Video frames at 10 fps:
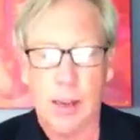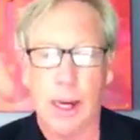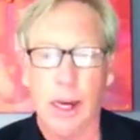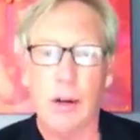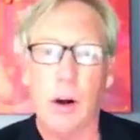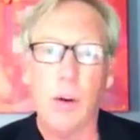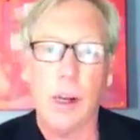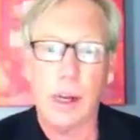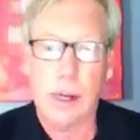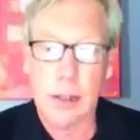that grow
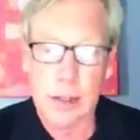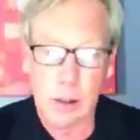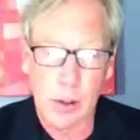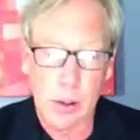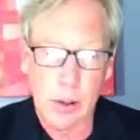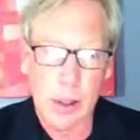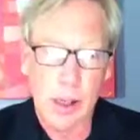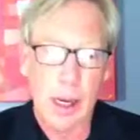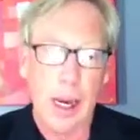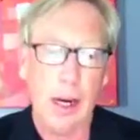in concern
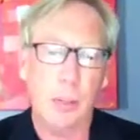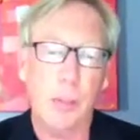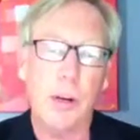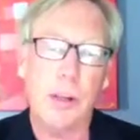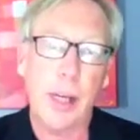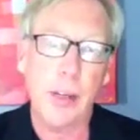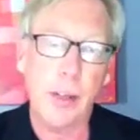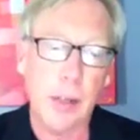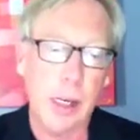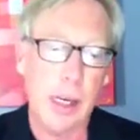and could
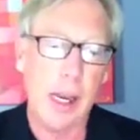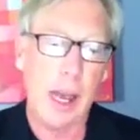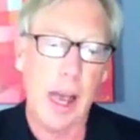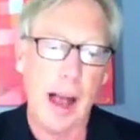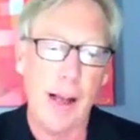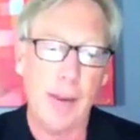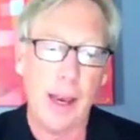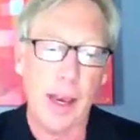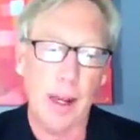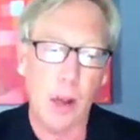potentially have
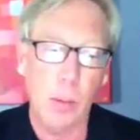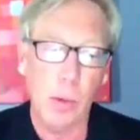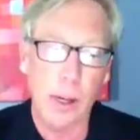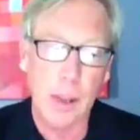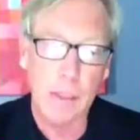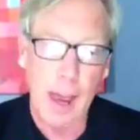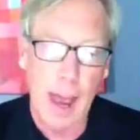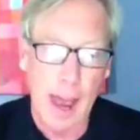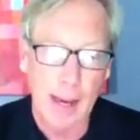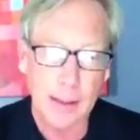a global
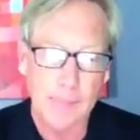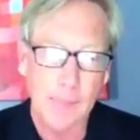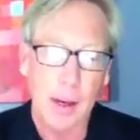impact